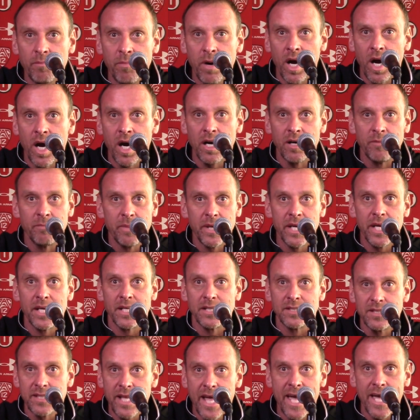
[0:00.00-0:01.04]
bar and be in
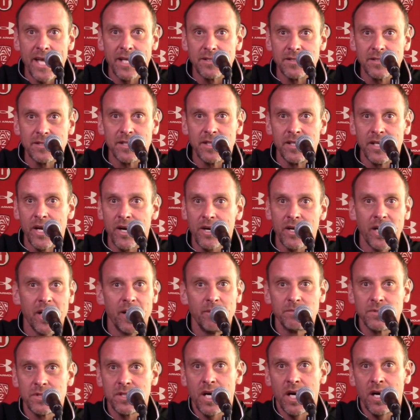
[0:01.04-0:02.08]
a stance, and here
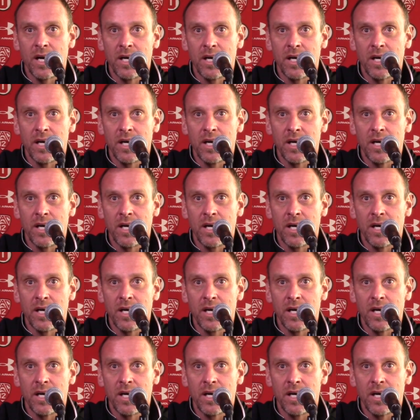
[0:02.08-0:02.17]
comes